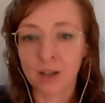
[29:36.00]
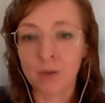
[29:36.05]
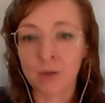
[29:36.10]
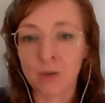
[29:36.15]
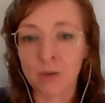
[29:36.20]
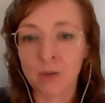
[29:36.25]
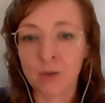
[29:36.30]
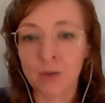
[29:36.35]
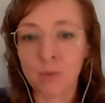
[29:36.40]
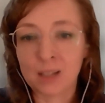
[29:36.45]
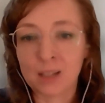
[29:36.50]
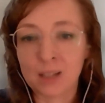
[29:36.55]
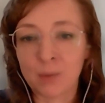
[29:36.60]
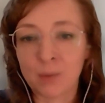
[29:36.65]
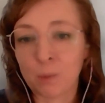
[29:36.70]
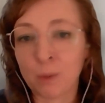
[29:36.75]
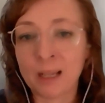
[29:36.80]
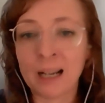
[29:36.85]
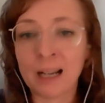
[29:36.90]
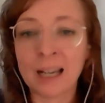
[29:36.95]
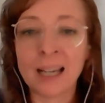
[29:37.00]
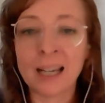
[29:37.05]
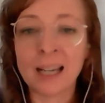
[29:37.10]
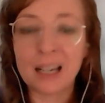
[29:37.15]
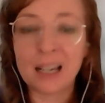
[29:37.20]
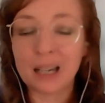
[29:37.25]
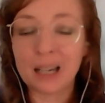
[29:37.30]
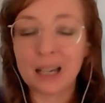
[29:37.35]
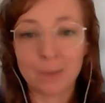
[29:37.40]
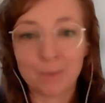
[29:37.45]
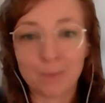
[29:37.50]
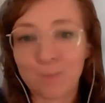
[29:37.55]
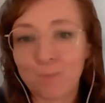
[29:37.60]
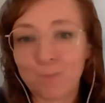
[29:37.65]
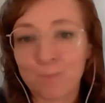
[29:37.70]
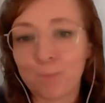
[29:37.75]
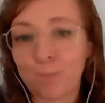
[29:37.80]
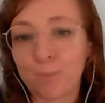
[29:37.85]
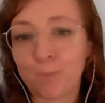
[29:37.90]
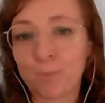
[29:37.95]
So what would be like
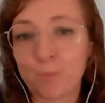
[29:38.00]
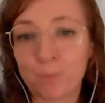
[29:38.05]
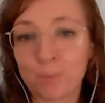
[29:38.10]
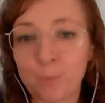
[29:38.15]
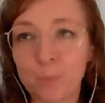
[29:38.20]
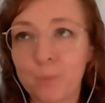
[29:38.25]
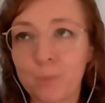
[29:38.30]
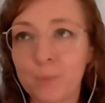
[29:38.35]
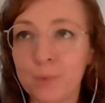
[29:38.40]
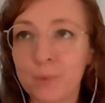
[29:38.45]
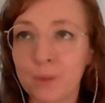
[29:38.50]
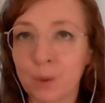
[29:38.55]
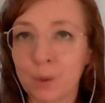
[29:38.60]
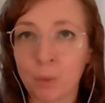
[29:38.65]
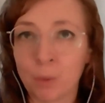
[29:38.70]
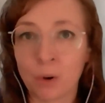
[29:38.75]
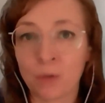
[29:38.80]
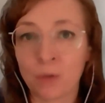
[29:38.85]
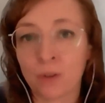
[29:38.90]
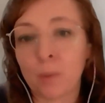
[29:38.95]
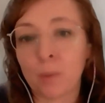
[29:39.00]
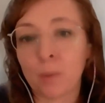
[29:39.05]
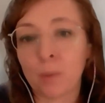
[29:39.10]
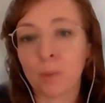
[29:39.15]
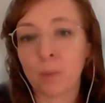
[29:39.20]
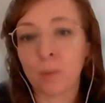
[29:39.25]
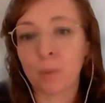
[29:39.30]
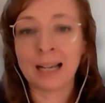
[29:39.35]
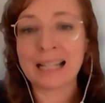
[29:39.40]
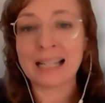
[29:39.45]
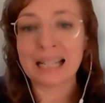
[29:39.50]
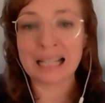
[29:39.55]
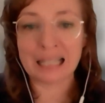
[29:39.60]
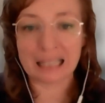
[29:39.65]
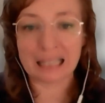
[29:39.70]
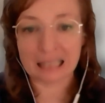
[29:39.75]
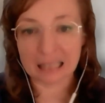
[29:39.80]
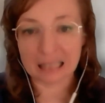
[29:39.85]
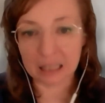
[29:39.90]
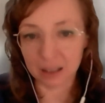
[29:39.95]
not perfect but
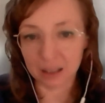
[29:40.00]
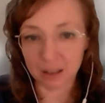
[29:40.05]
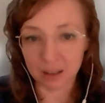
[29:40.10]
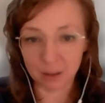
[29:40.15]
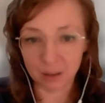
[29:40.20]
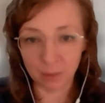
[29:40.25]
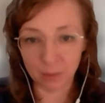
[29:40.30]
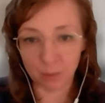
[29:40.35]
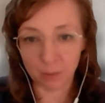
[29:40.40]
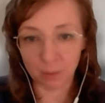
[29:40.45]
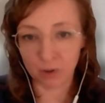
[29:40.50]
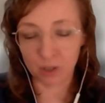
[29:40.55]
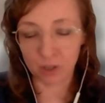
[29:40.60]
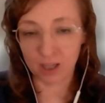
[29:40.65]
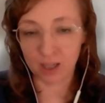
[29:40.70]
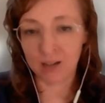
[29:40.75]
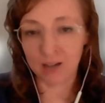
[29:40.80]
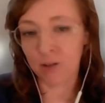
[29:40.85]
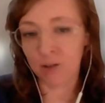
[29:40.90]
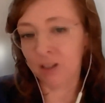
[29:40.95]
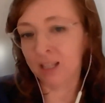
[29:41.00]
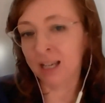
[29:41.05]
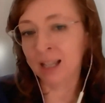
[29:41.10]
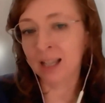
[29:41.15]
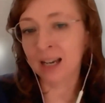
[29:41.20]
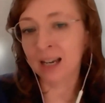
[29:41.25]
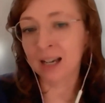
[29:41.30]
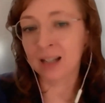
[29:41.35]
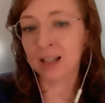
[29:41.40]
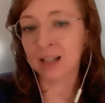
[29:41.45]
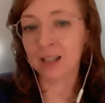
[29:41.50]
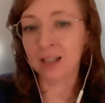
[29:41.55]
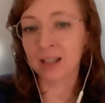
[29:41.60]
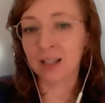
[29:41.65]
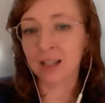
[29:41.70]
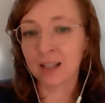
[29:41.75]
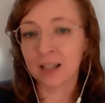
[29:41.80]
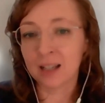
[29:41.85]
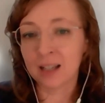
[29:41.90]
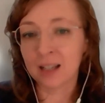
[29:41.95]
ideal project. Can you say that?